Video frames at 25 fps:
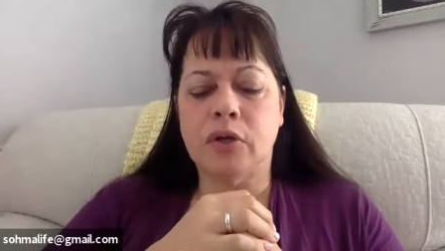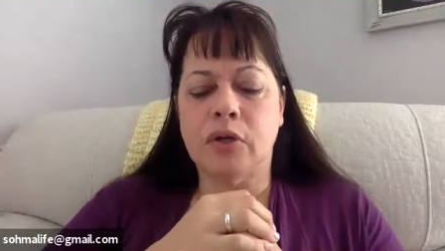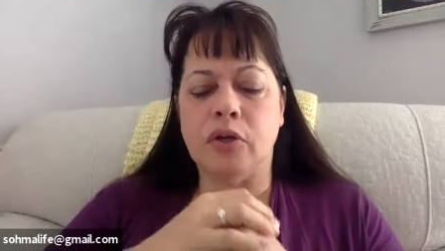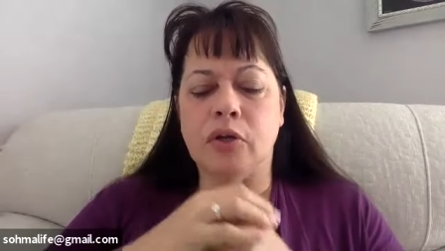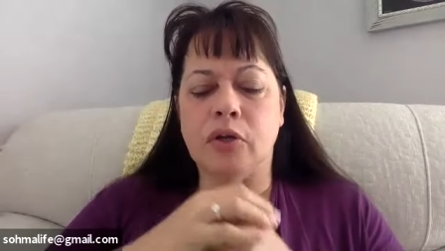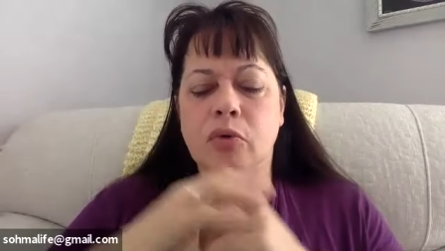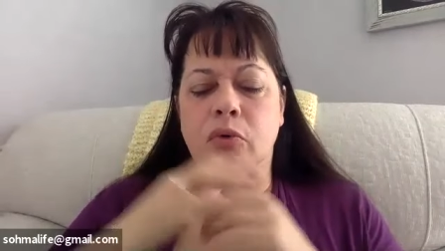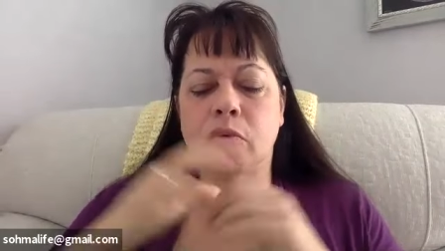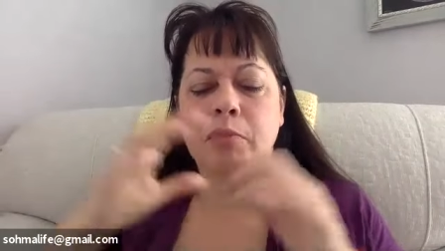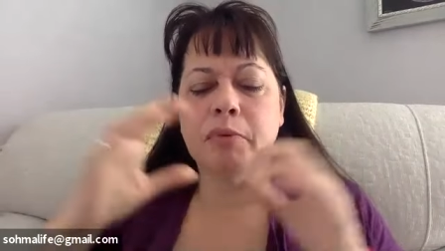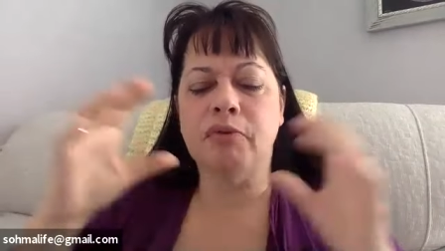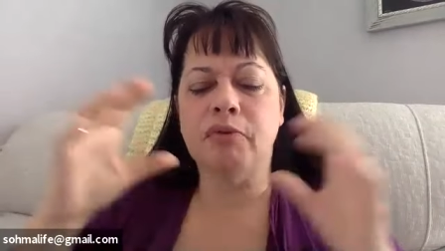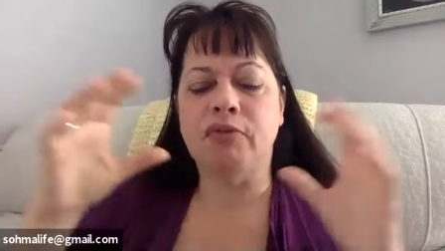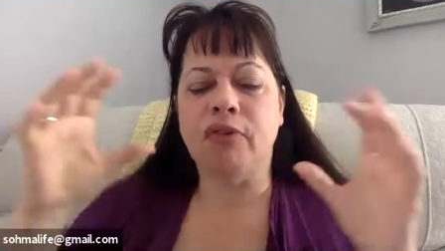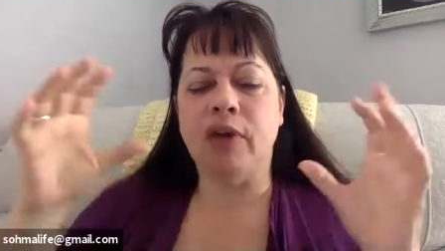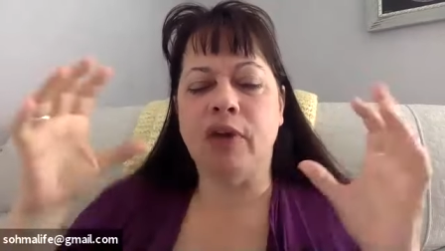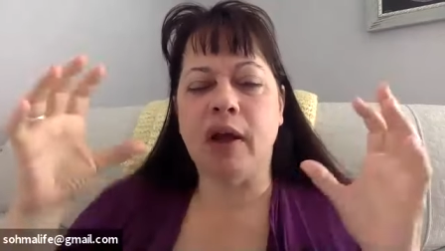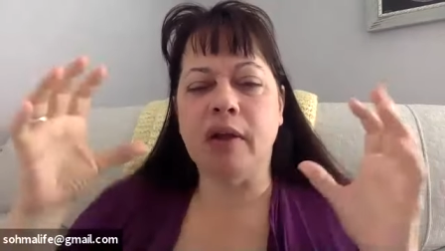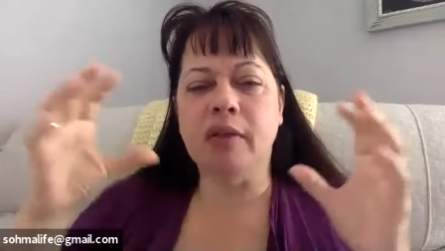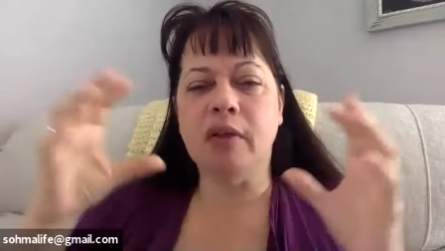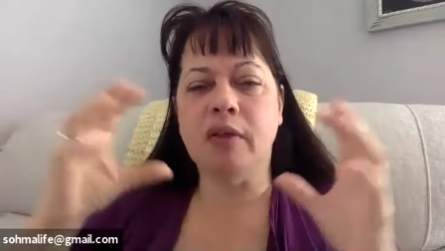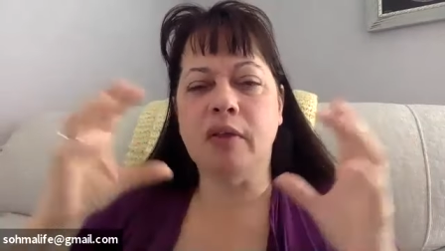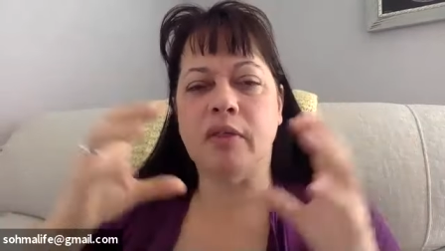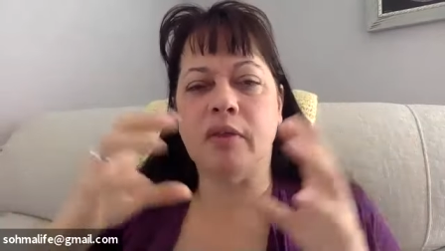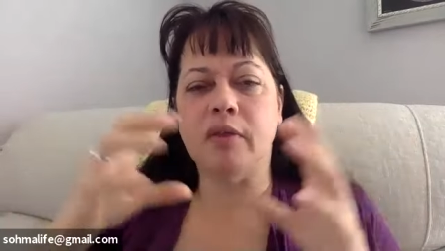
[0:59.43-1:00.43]
you will be
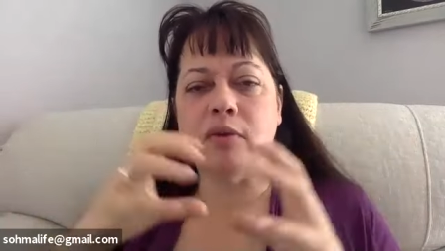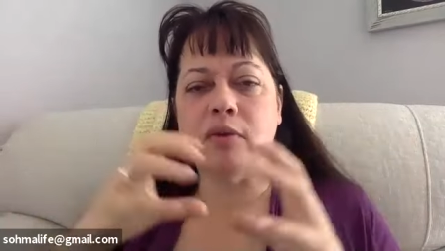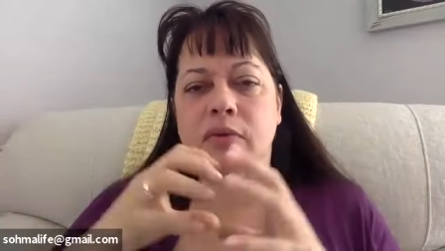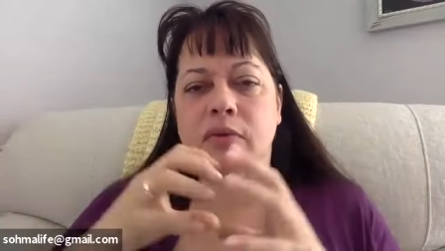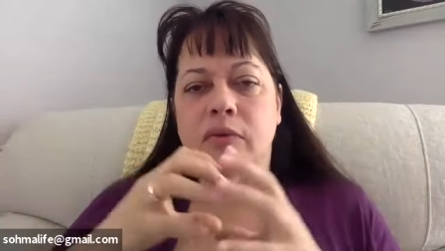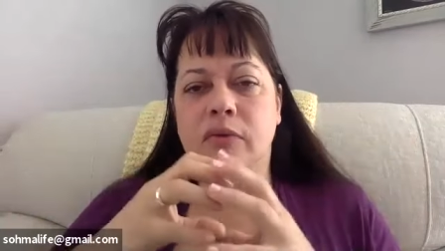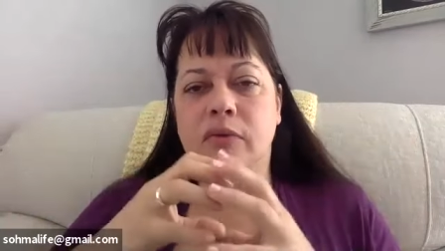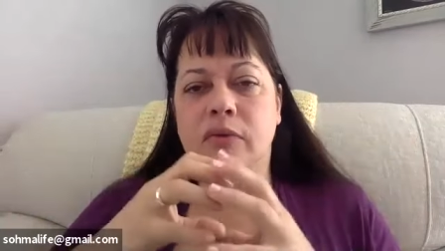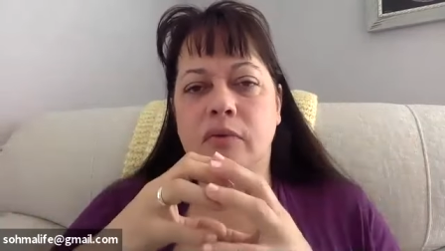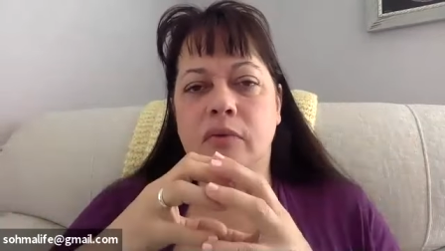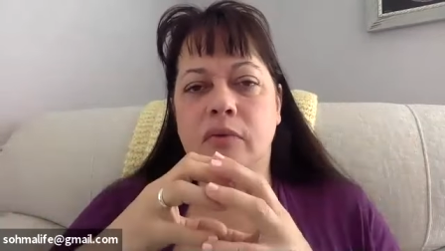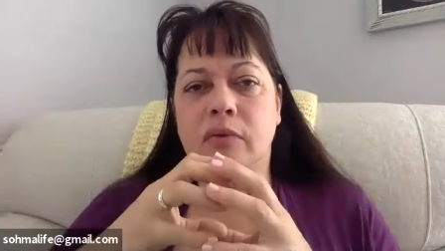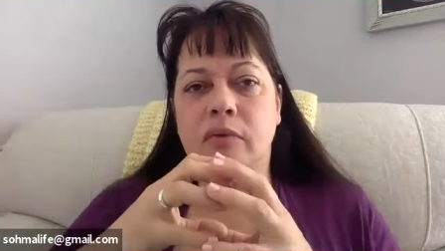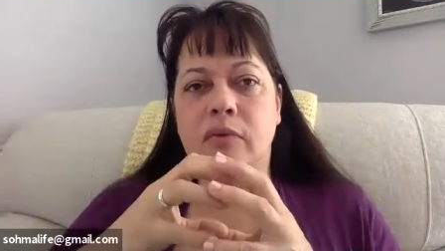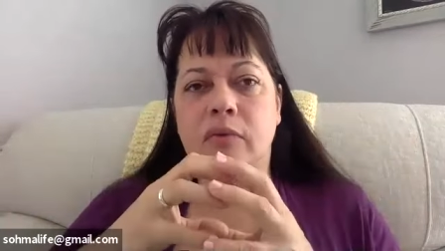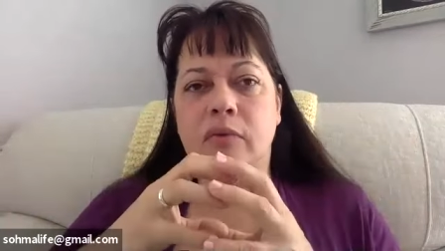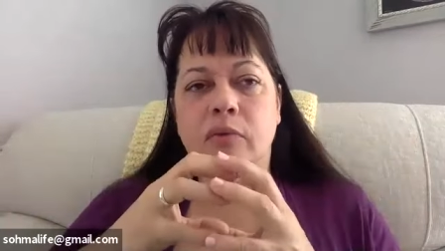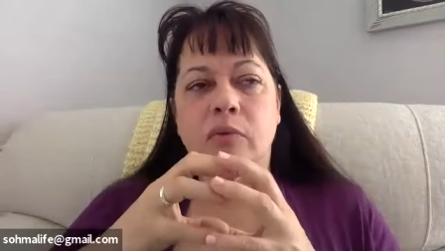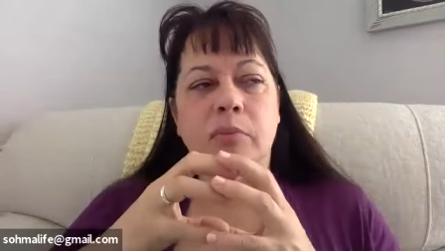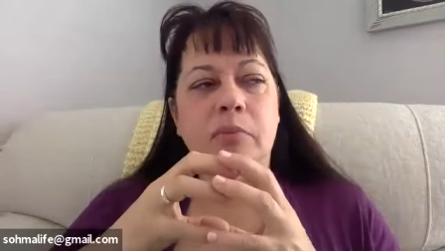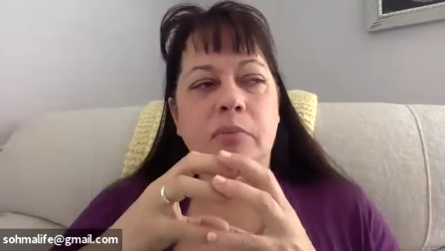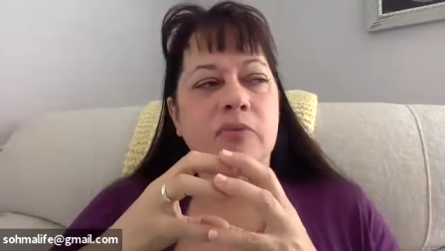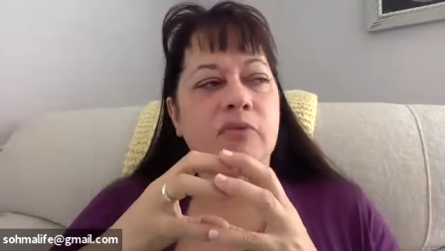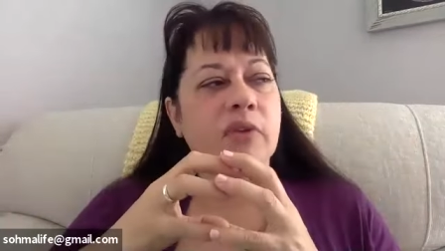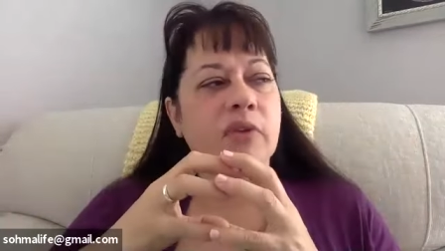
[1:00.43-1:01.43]
find that there you'll be